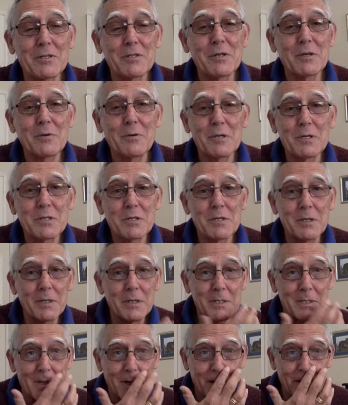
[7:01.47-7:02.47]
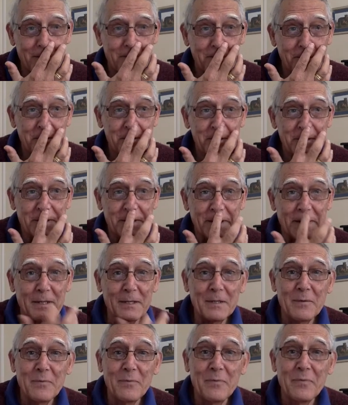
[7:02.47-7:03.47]
the question, is life futile?
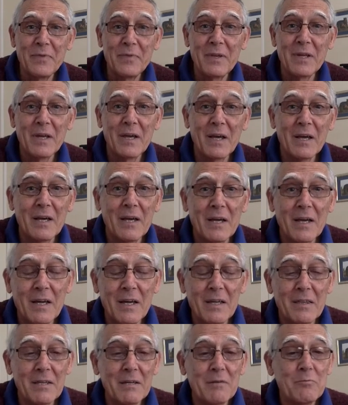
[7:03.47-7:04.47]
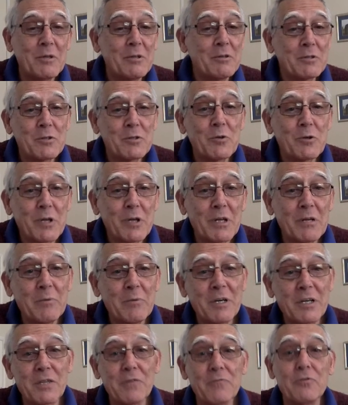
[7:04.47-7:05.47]
Then we're not talking
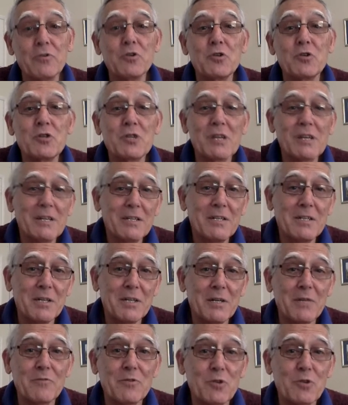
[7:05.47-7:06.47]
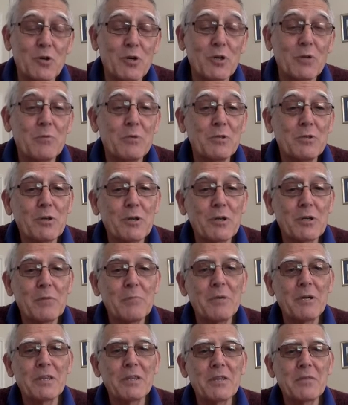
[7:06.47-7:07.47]
about the futility of toil, we're talking
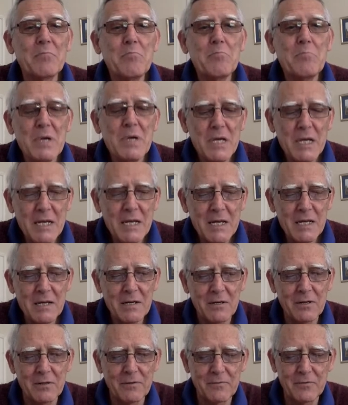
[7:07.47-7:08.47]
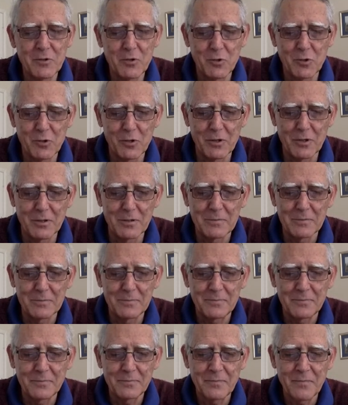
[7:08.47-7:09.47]
about the meaning of toil
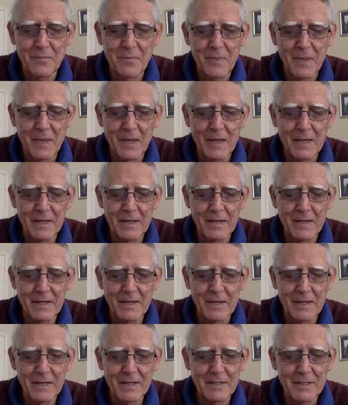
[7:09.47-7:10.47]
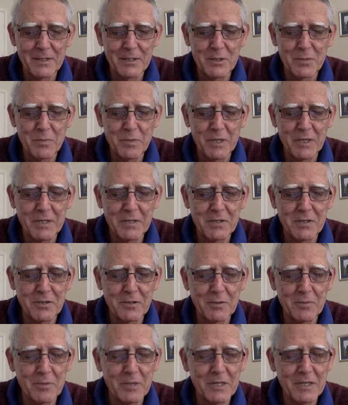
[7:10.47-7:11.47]
and I, I did speak to you
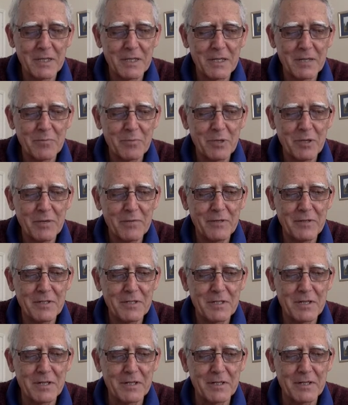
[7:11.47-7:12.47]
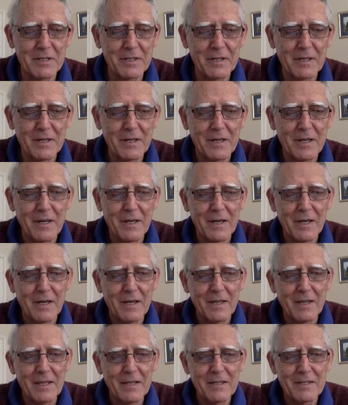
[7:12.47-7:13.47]
about that previously,
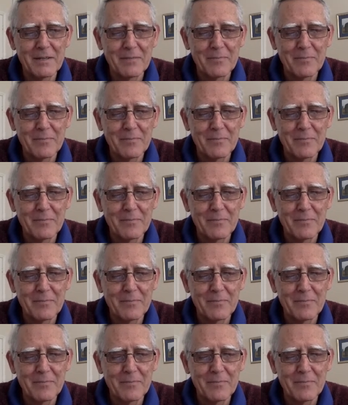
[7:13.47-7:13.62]
that